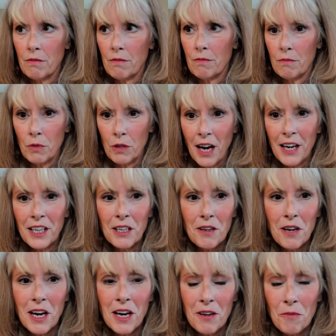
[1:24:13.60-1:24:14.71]
we're not
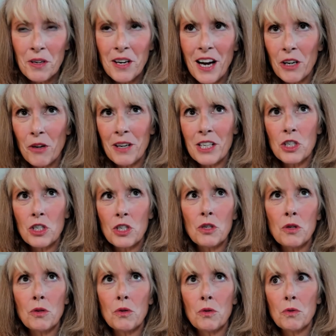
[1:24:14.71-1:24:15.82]
going
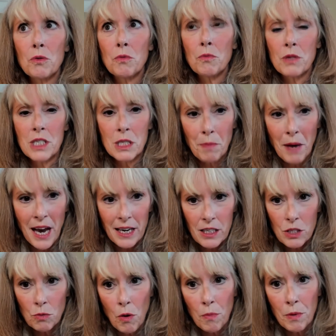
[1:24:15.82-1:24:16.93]
to
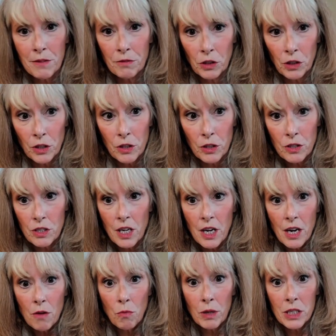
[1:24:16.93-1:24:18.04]
respect what we've learned,
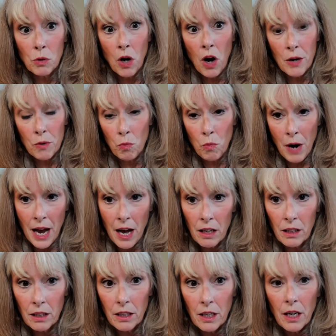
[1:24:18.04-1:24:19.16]
what's gone
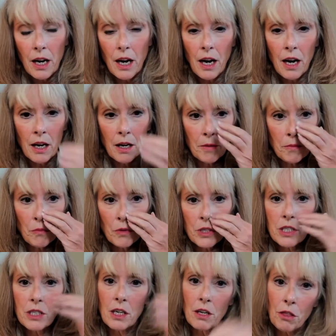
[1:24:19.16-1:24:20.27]
well. We're
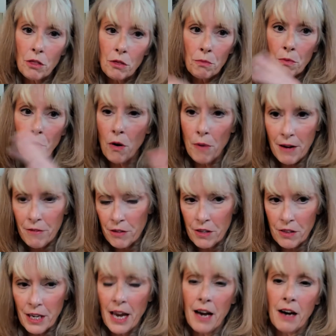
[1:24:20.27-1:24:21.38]
just going to throw
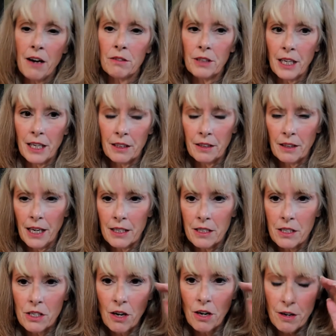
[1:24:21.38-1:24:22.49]
everything out and
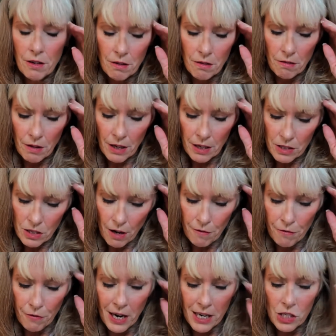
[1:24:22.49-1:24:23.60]
start start
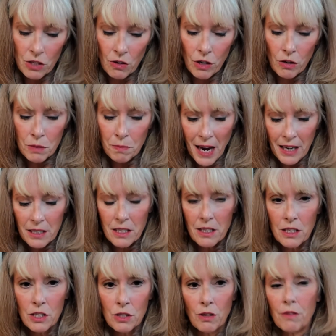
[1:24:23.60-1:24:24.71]
fresh. So it goes back to
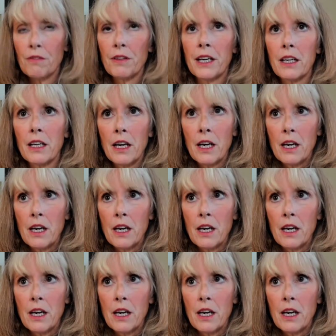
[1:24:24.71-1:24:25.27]
this sort of like